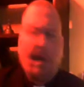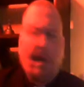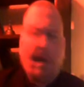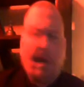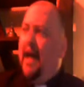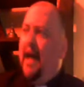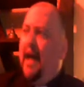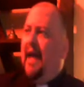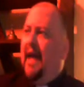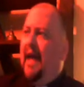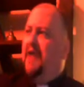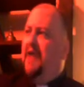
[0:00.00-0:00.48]

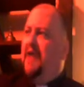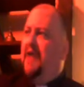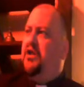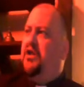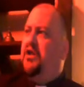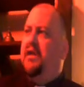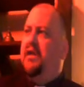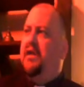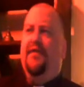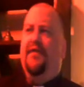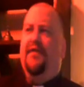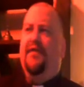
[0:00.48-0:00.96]
he just
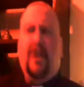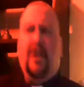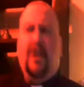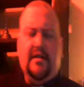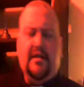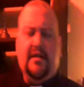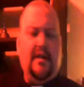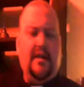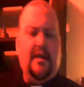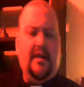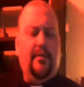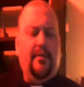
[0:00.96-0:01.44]
the fuck
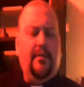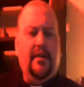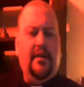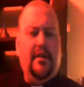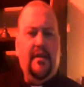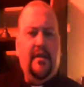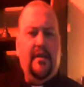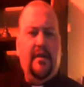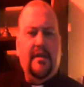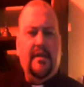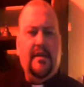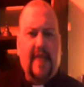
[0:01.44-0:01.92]
stumbled
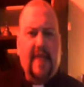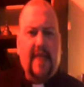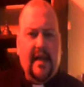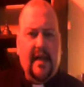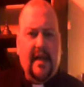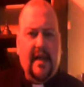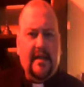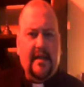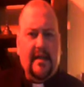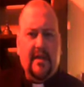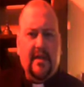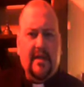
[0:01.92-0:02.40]
in the
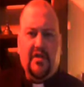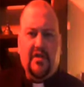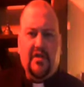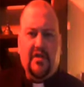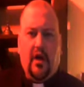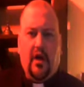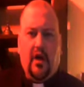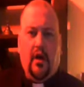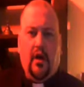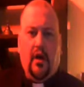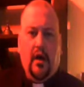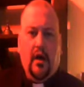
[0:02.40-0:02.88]
tent and
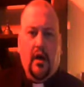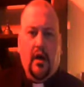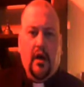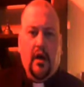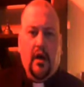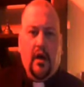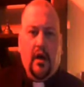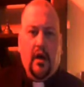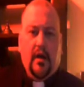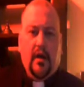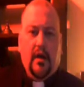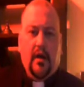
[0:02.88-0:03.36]
saw
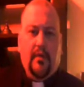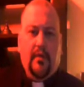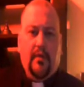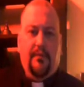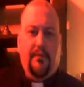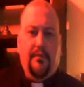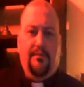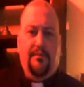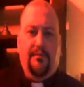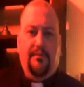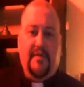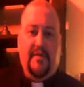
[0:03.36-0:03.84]

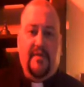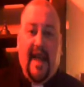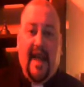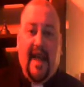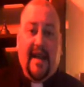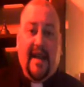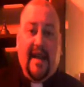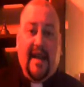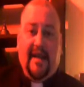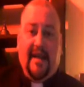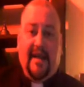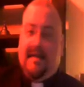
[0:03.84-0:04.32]

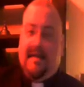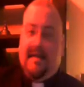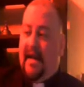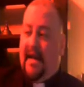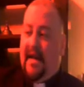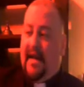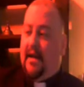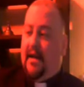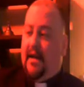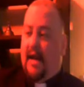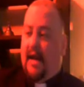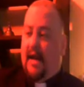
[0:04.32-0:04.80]
daddy
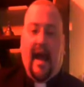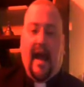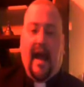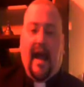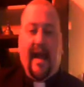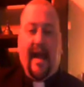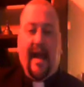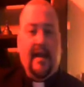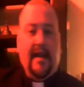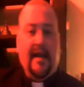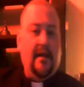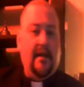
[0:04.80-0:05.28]
dick
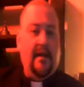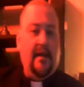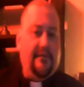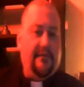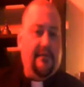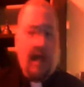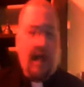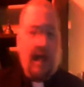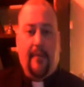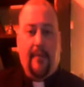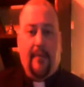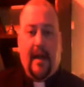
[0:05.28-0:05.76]
hanging and
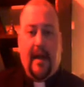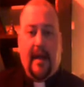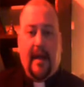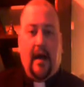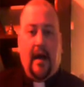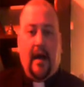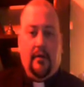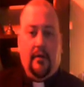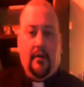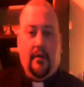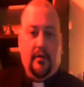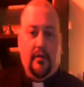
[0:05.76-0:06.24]
flopping
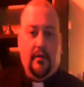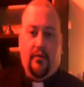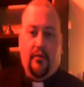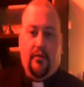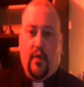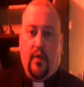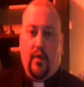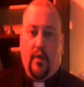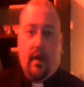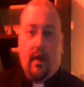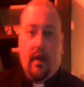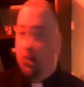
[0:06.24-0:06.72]
out, and
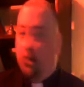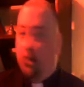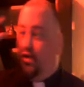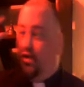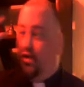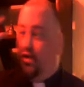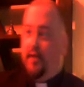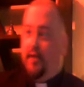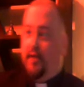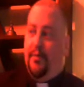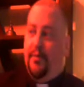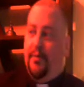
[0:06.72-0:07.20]
went, oh
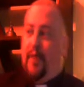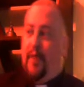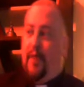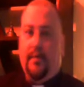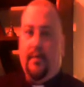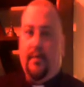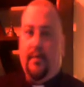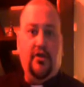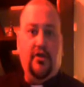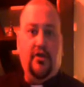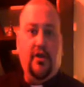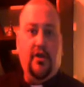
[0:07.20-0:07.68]
shit, we
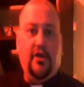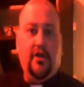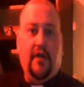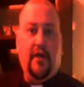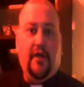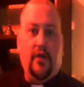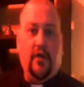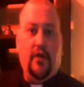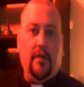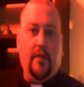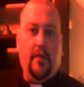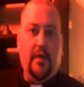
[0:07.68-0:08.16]
probably should
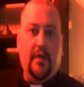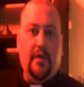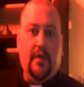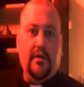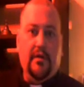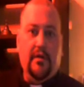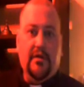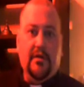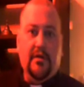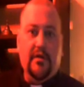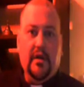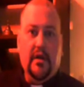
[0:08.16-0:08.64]
cover our
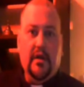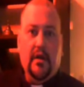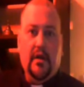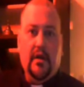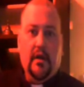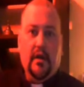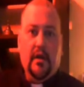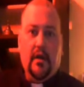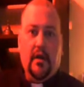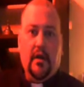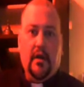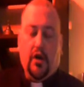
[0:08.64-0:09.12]
brothers,
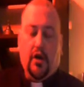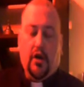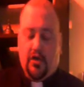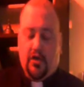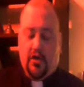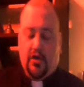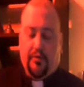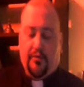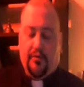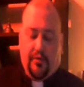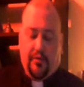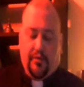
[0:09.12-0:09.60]
or
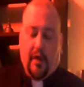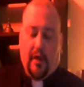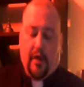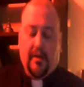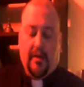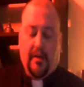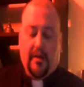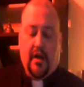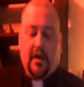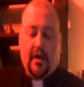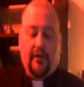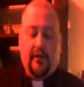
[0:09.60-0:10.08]
should probably
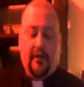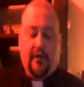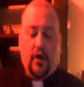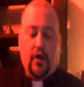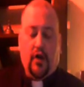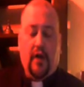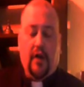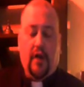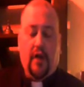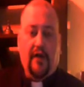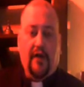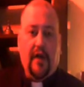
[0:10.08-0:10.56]
cover
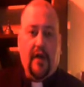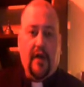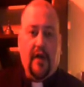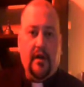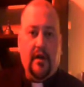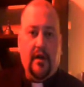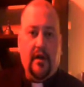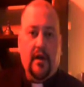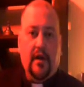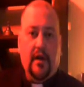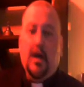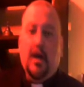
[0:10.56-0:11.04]
our father.
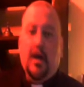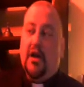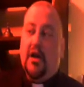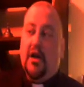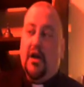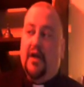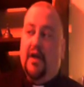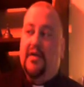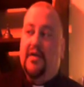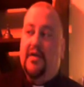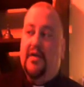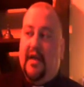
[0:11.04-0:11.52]

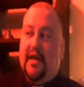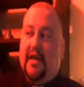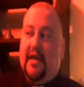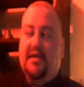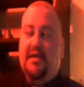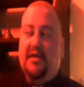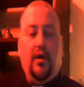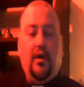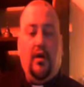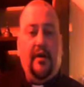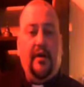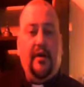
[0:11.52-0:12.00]
Because it's
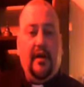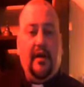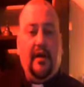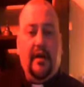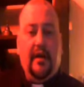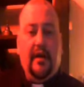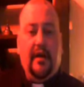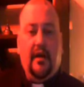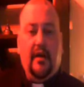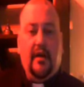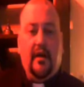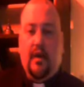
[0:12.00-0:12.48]
cold out
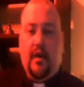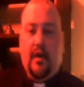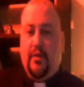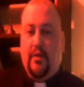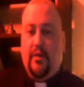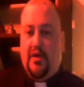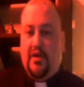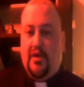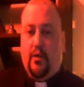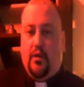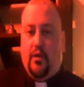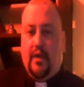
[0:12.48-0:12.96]
here and we
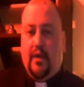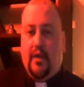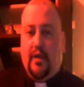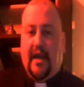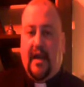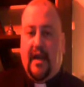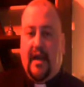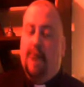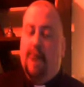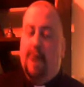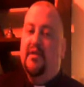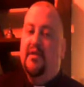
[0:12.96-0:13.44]
don't want a
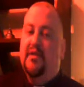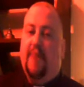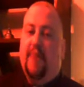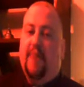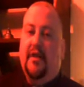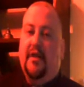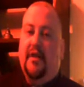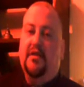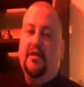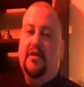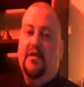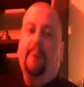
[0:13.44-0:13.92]
camel
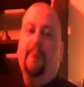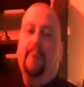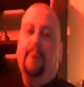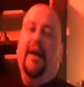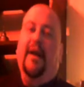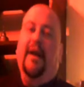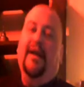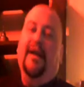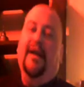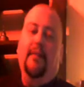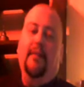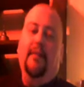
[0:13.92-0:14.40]
spider to
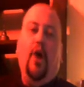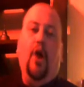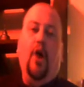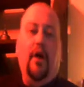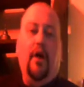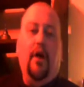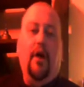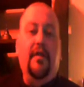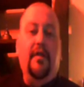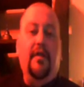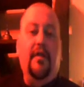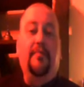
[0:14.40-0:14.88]
bite him
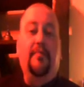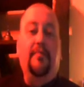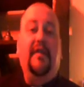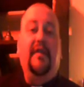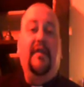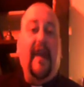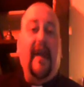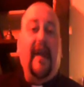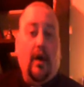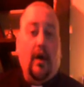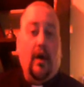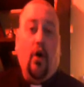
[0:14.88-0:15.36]
on the
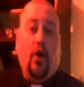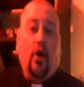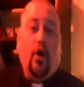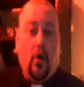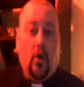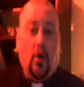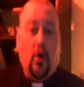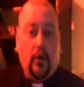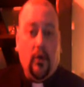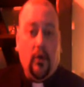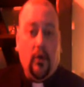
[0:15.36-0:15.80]
dick hole.